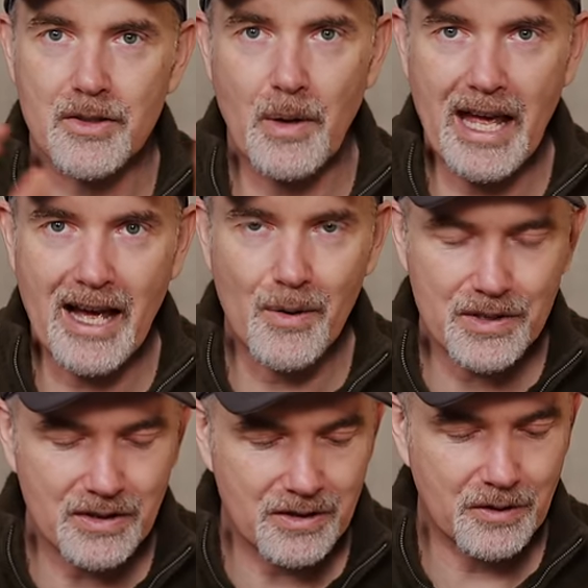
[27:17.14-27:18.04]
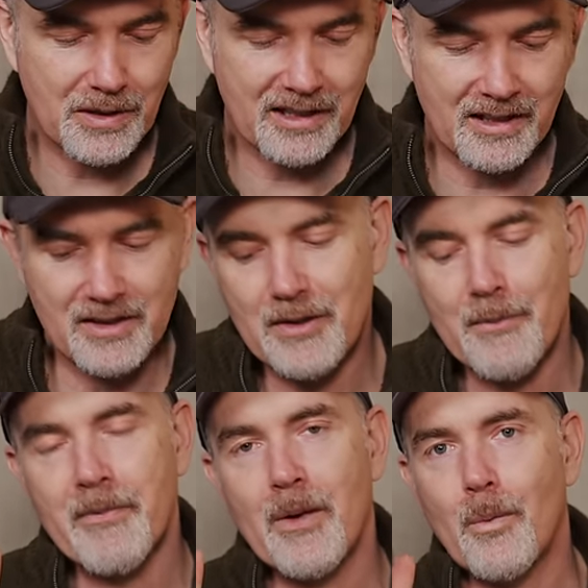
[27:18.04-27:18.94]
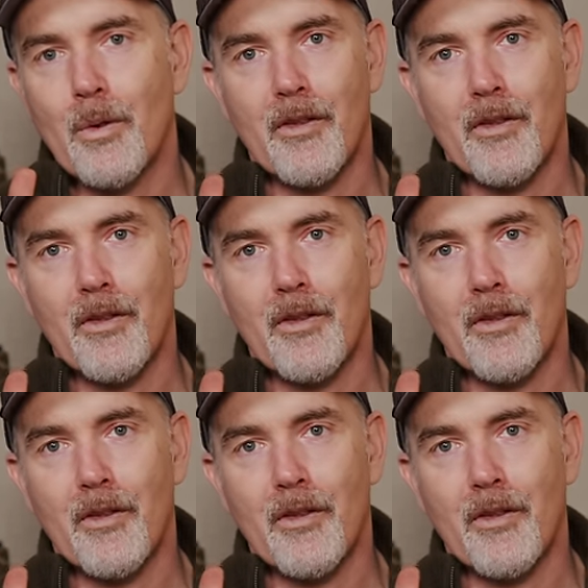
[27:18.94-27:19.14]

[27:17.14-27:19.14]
So how is it doing this? Well,